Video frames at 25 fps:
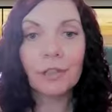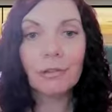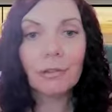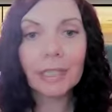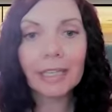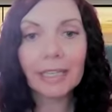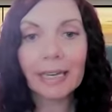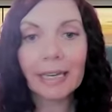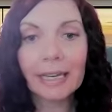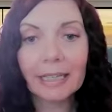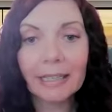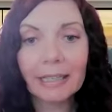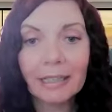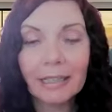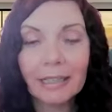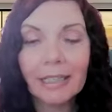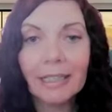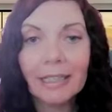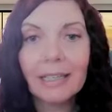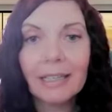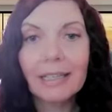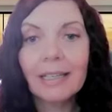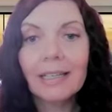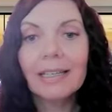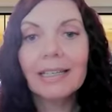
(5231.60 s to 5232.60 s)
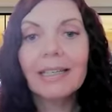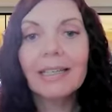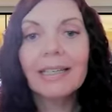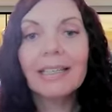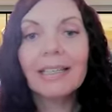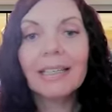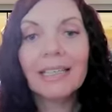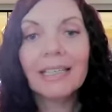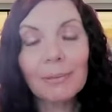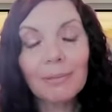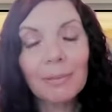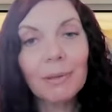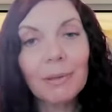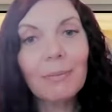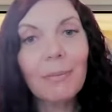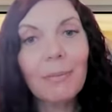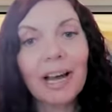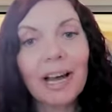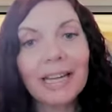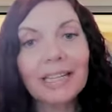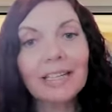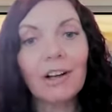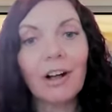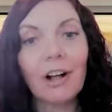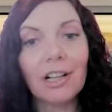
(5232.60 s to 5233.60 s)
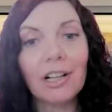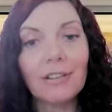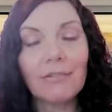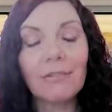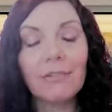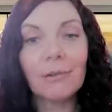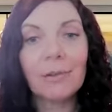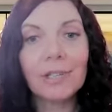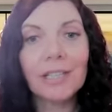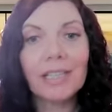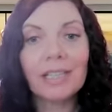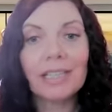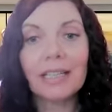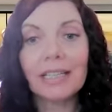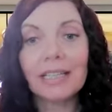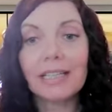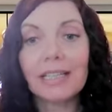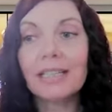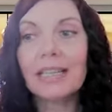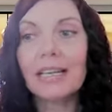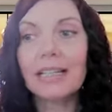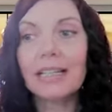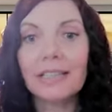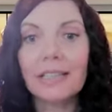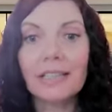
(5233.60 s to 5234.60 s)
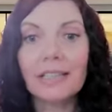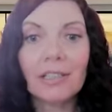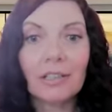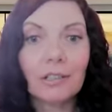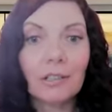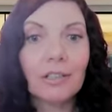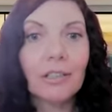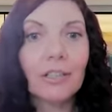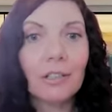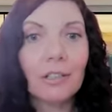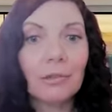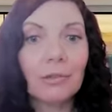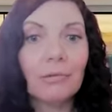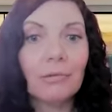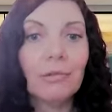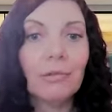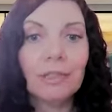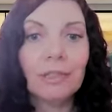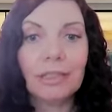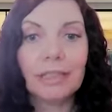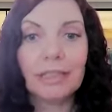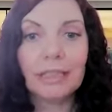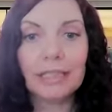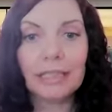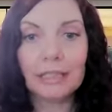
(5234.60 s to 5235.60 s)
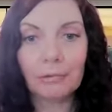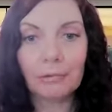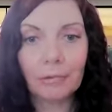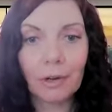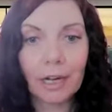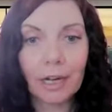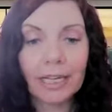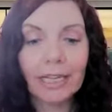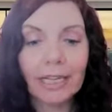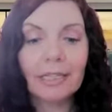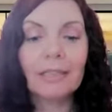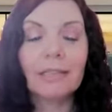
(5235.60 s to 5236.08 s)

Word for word: if you can keep in mind all of those things and still do eat